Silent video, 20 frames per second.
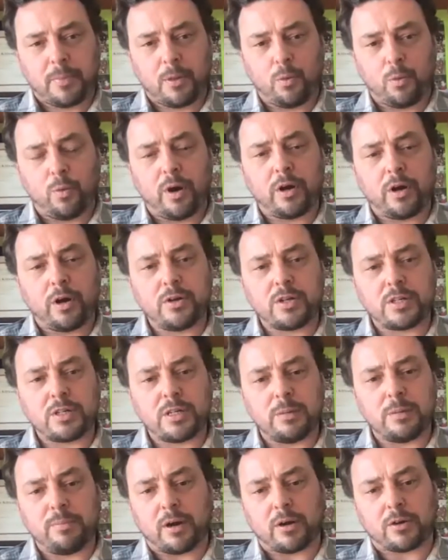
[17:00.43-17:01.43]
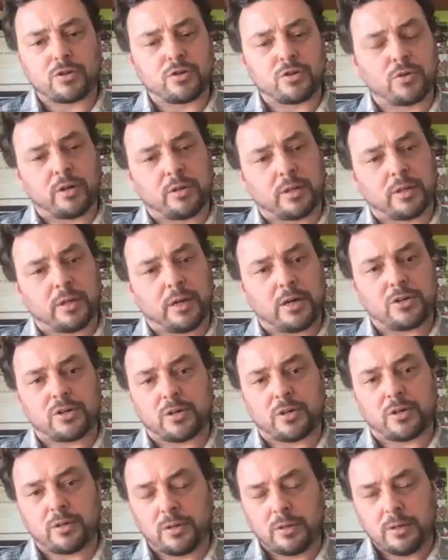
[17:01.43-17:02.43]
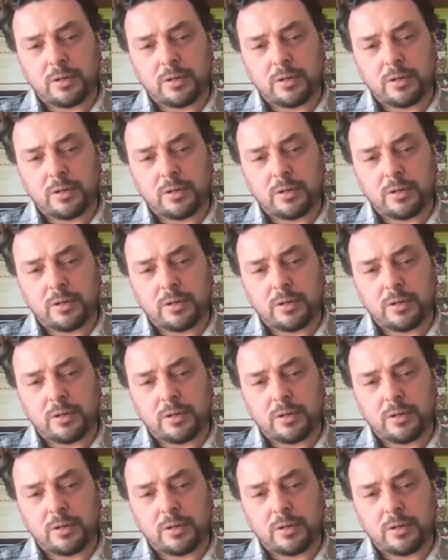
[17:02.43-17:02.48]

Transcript: Where do you see bare soil in nature?